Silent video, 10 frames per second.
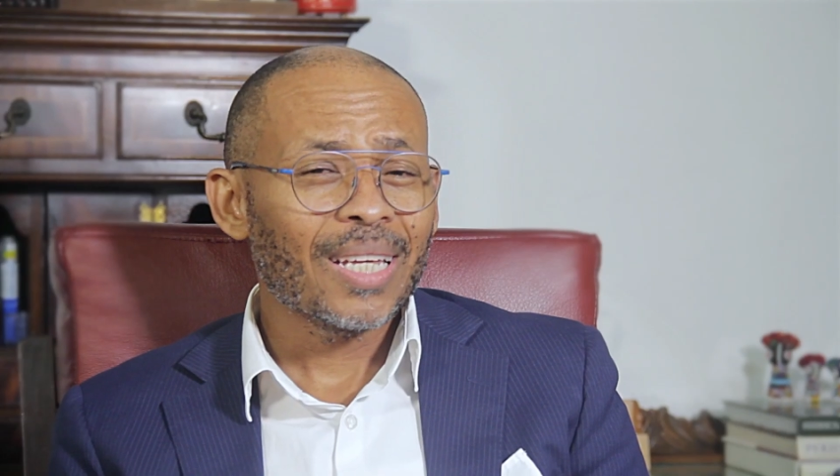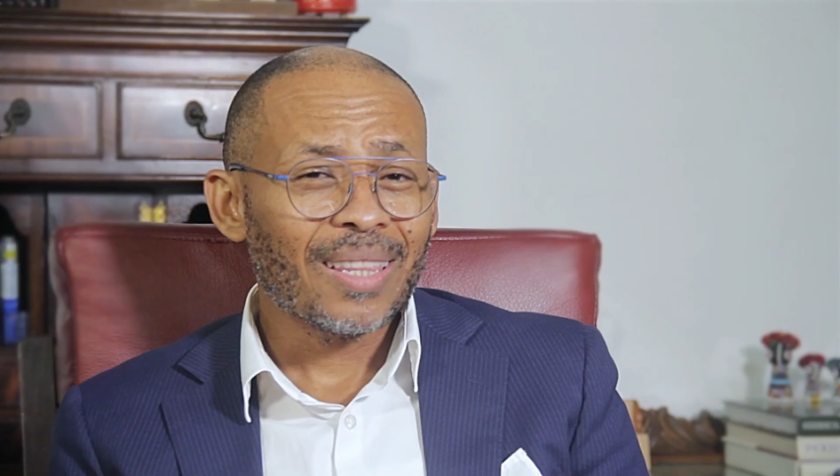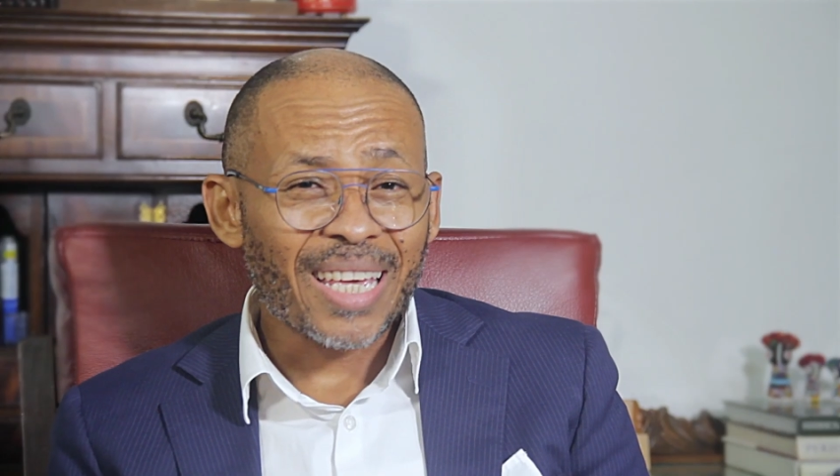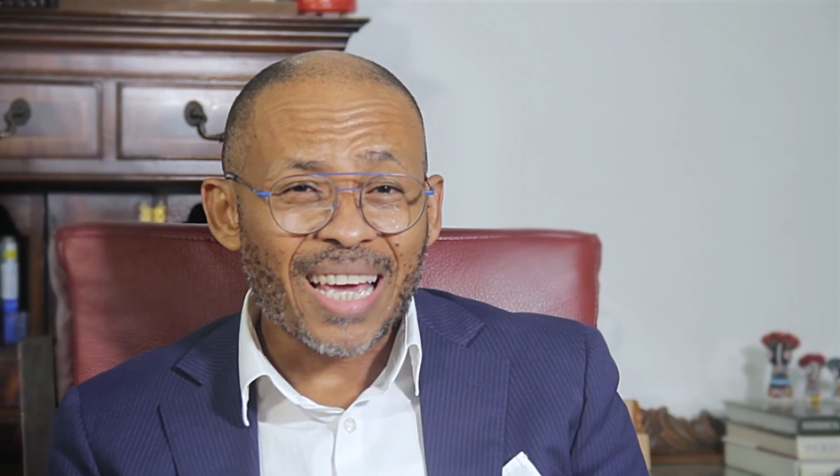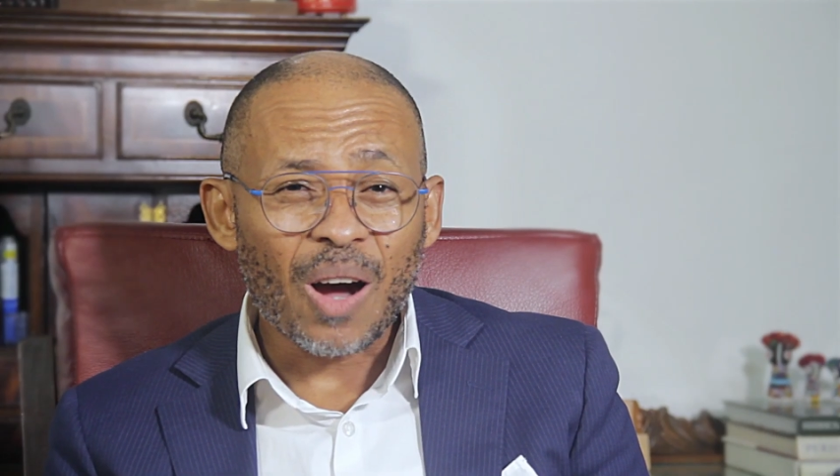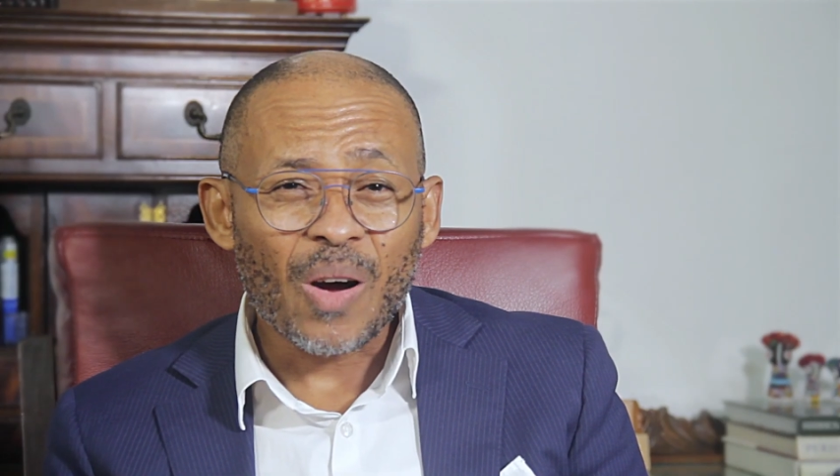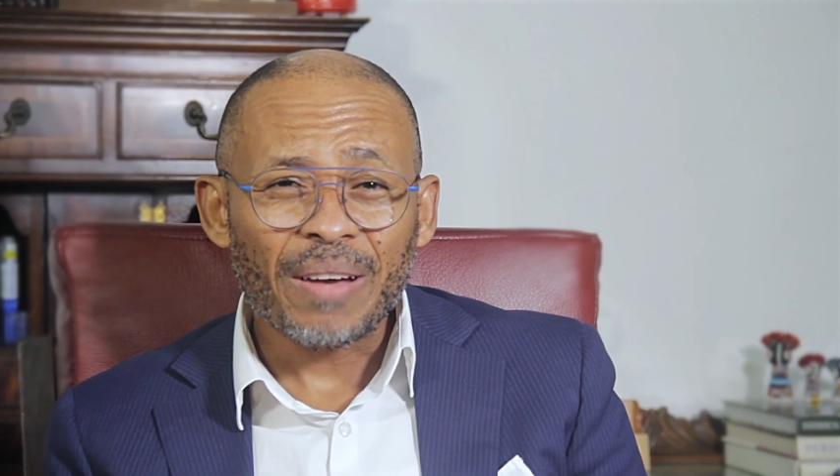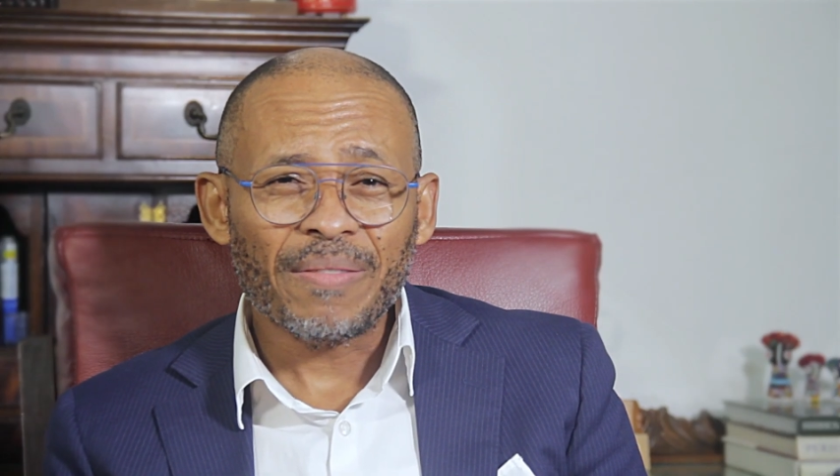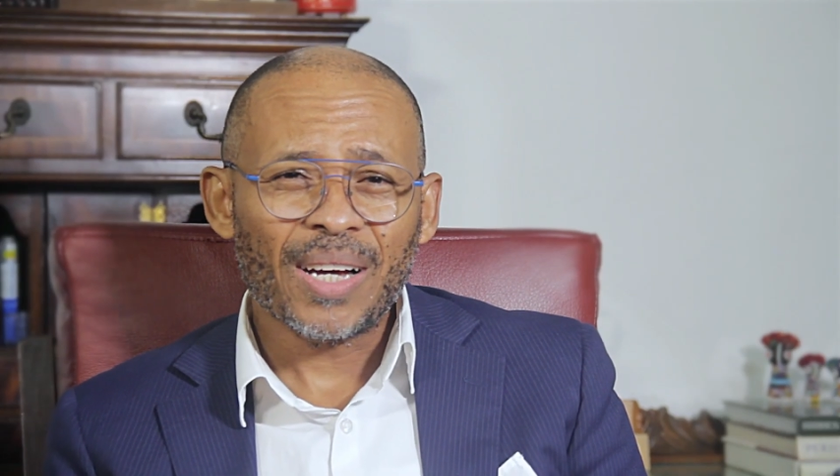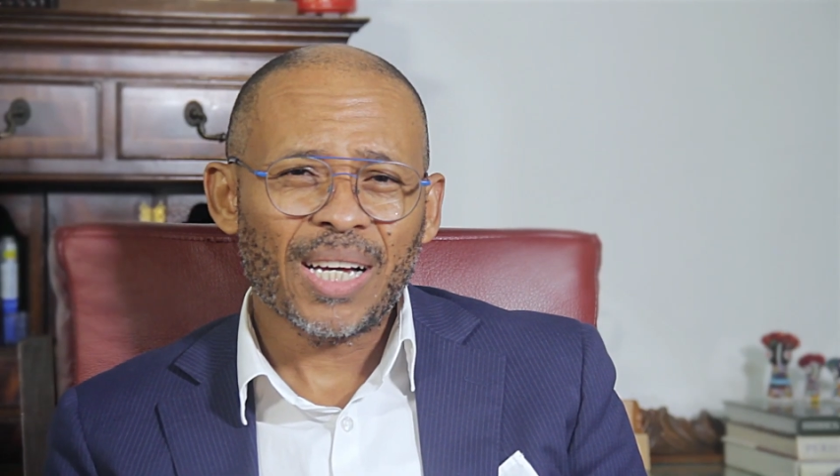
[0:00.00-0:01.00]
They,
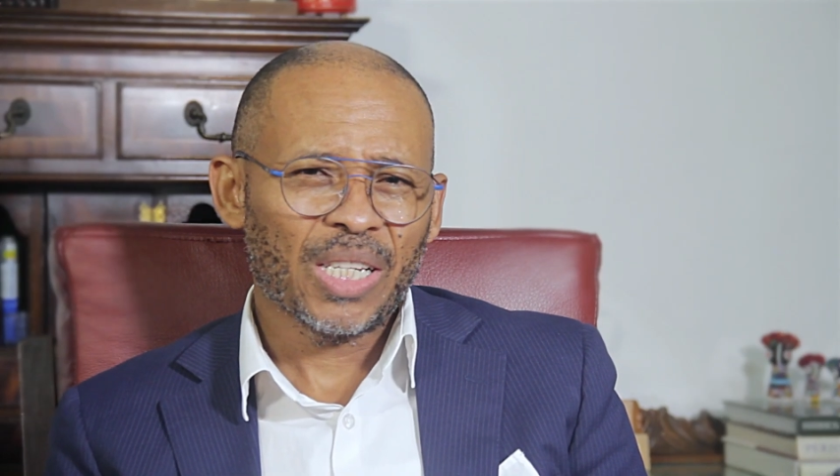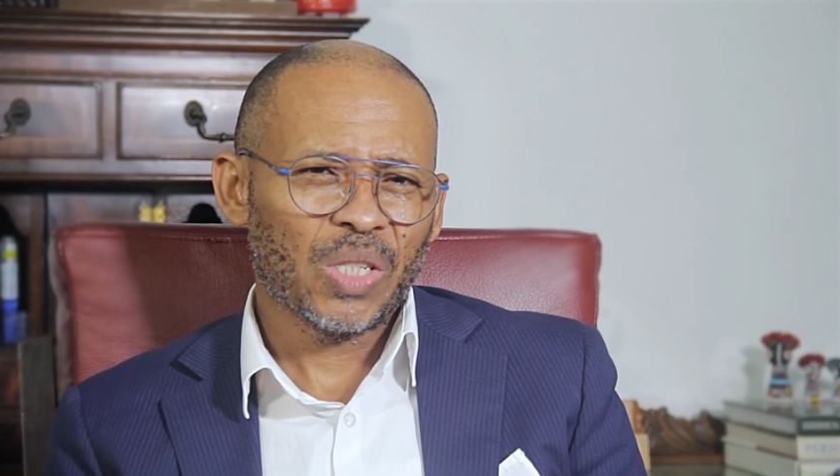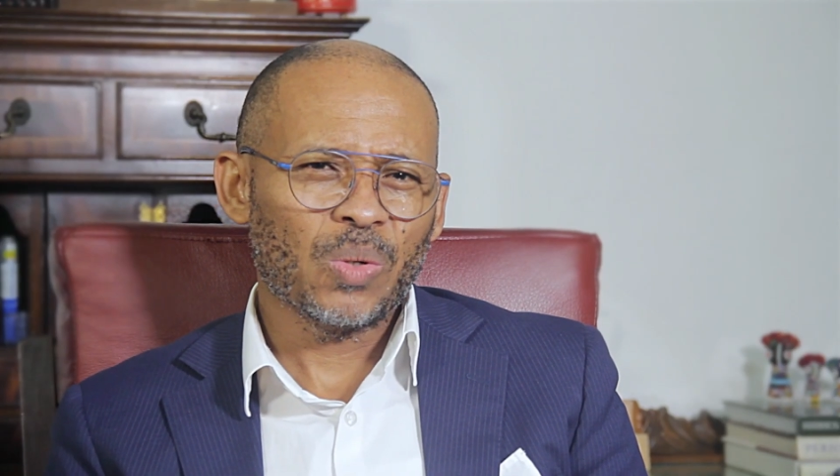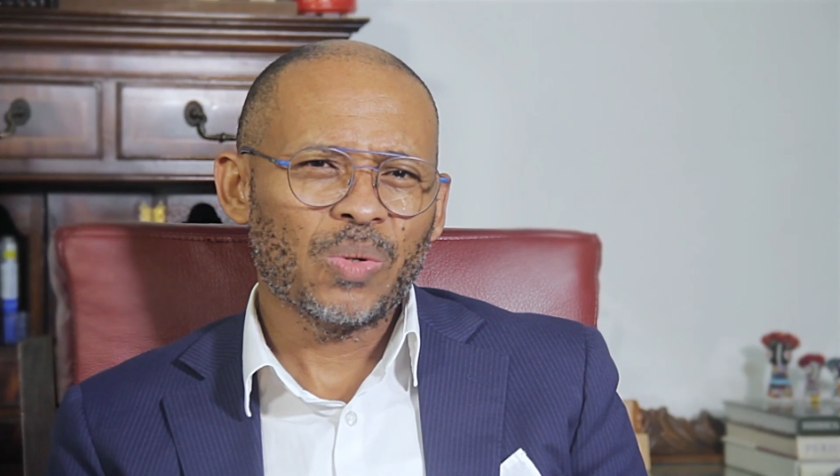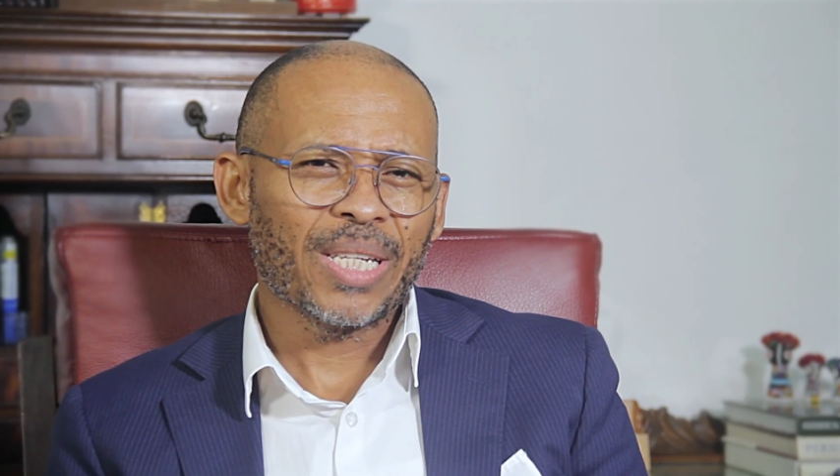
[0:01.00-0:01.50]
however, soon